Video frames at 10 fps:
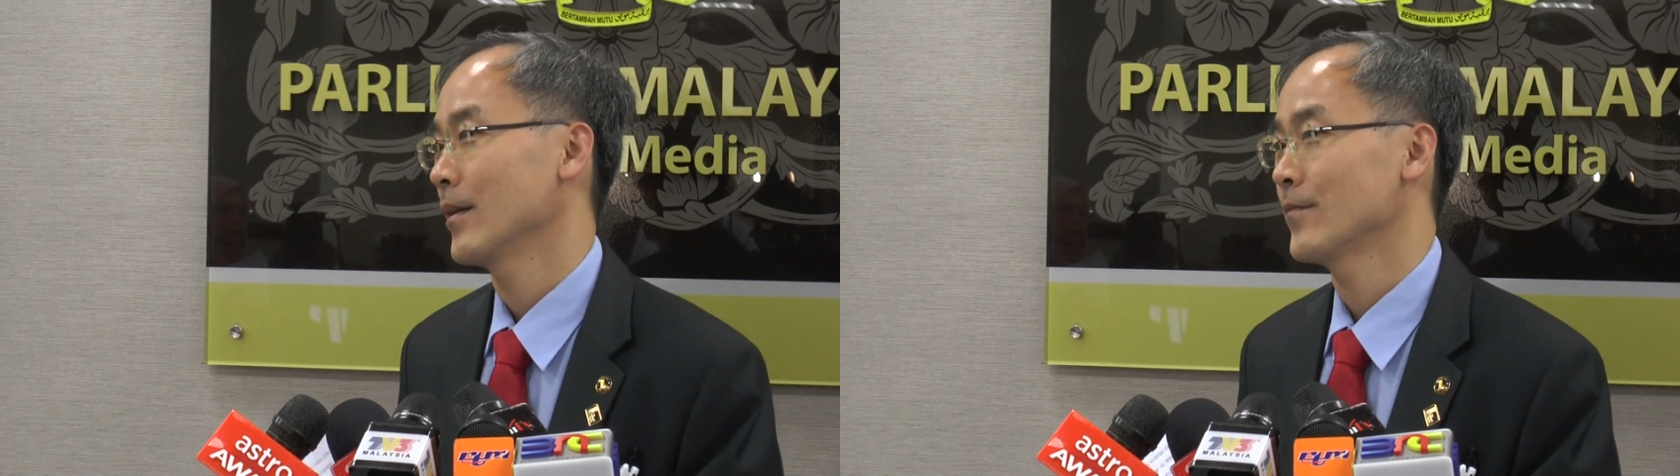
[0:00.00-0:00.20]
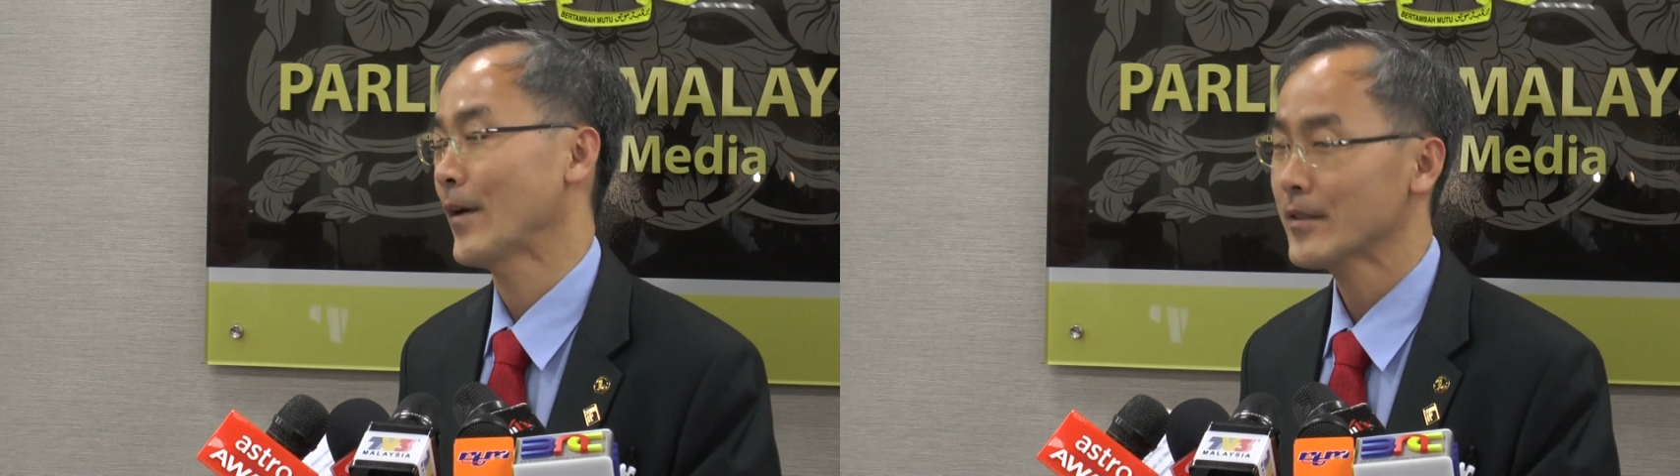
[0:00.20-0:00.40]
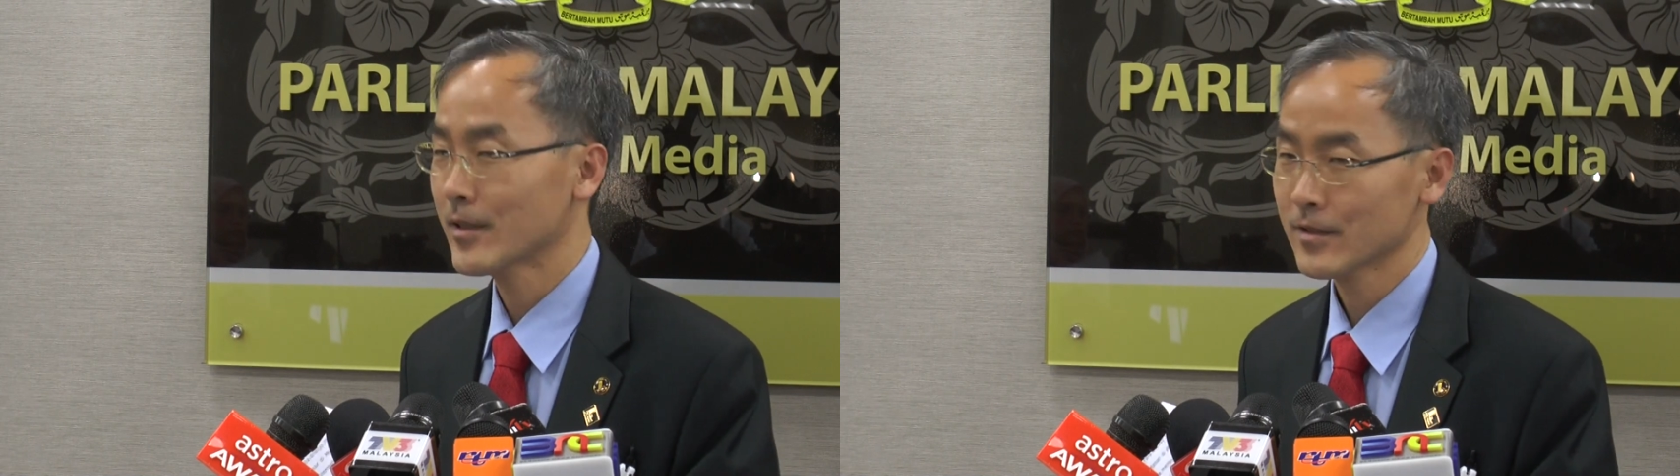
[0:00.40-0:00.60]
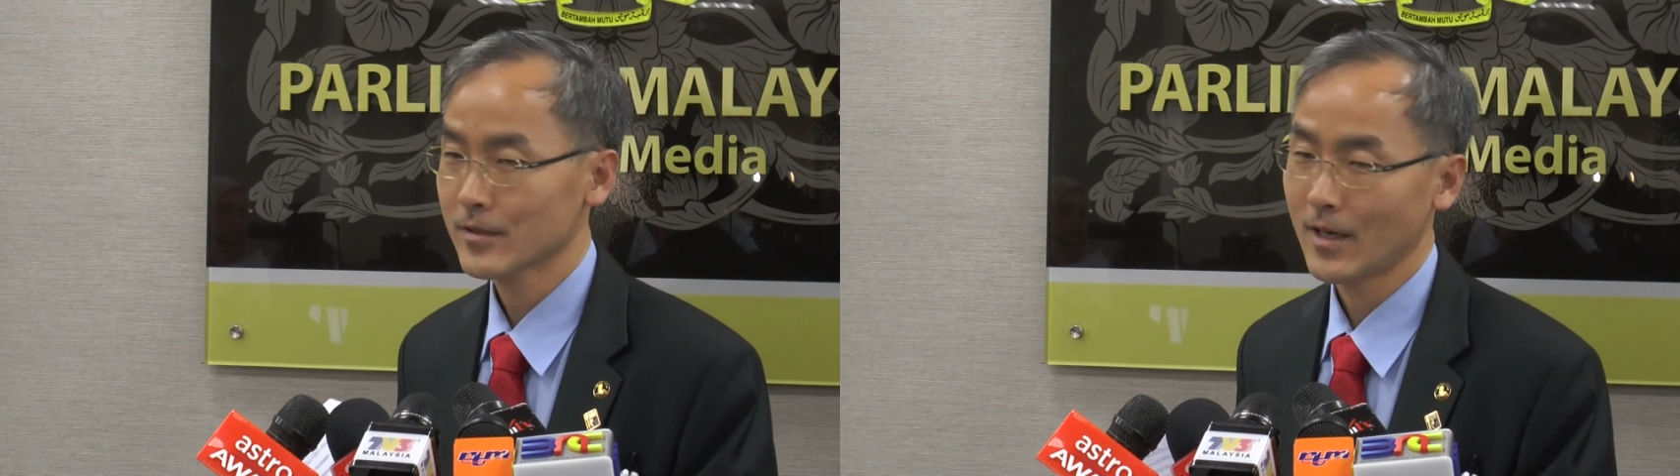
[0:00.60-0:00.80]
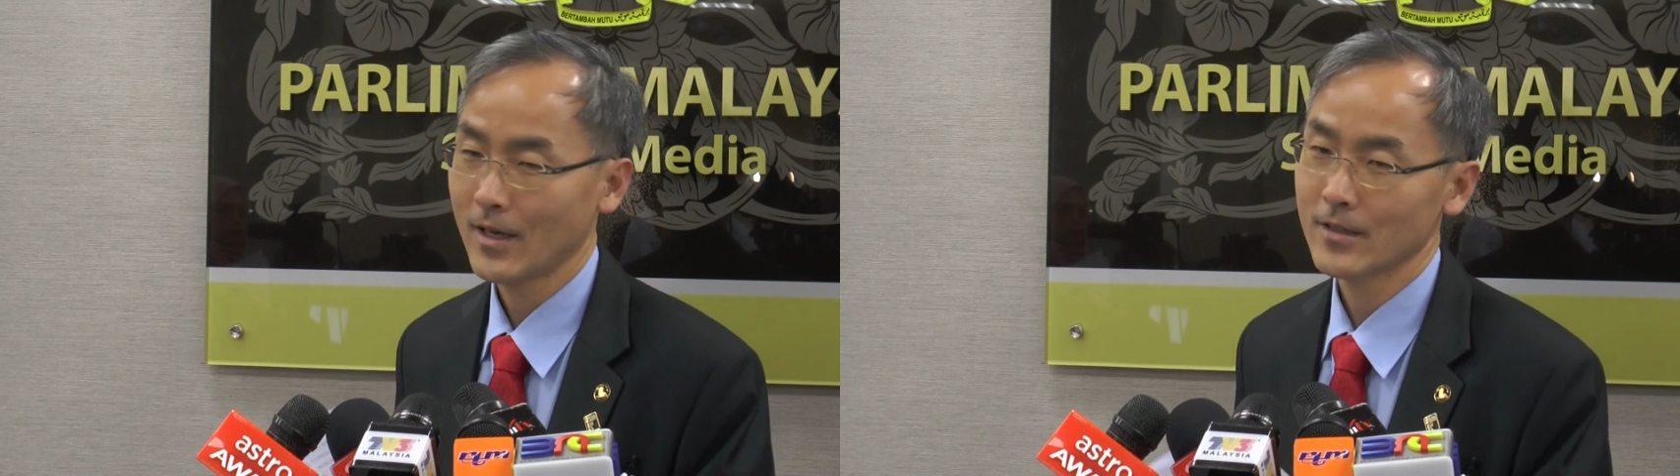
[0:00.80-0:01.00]

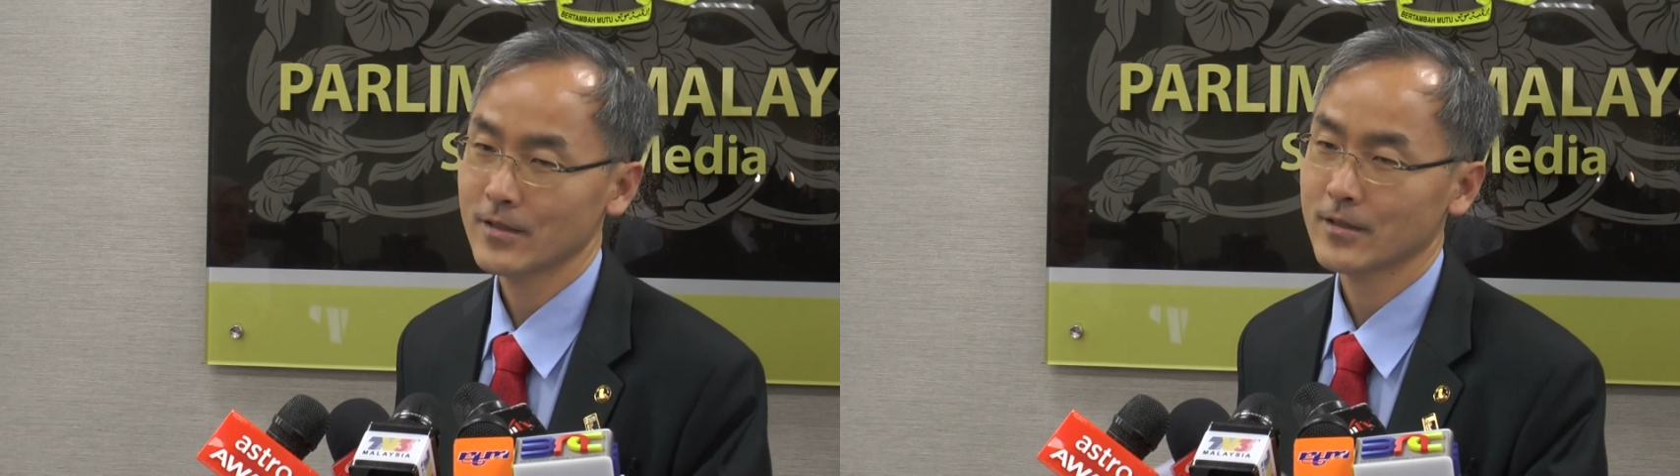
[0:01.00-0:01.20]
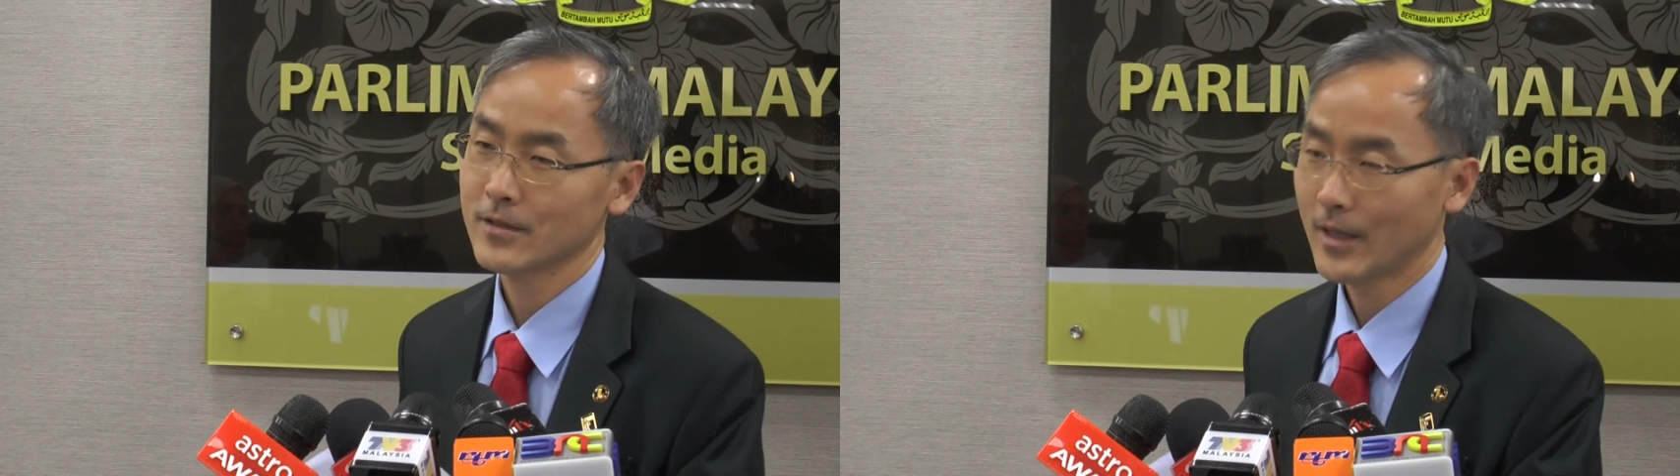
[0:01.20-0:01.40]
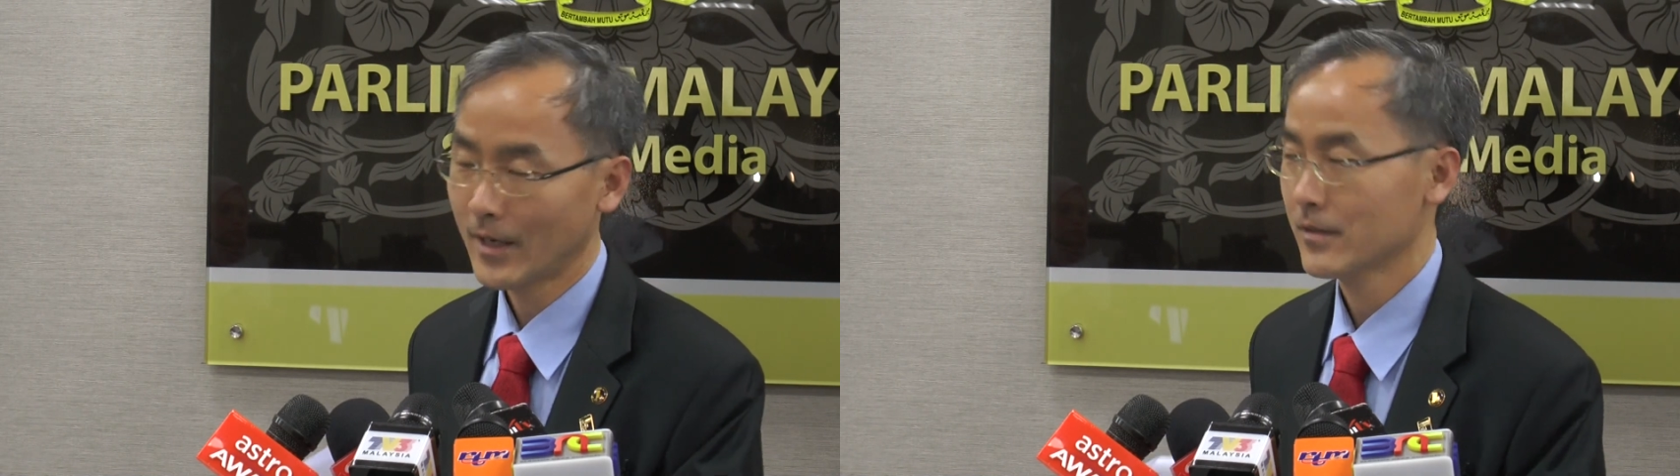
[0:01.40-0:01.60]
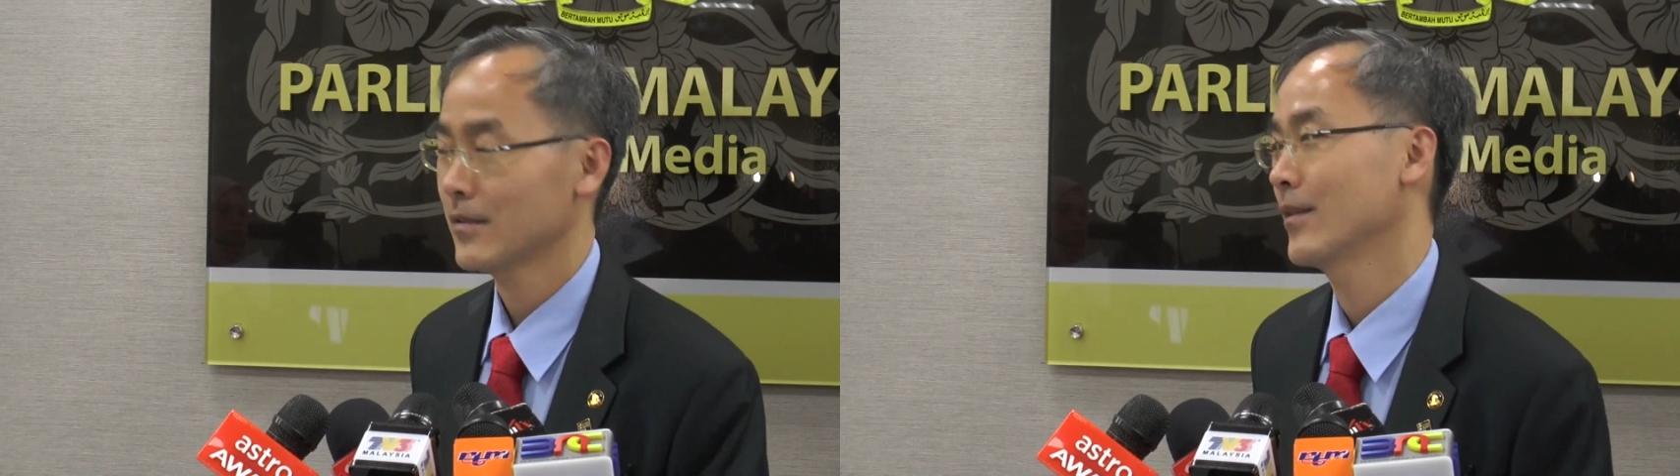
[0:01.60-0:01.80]
fantasize that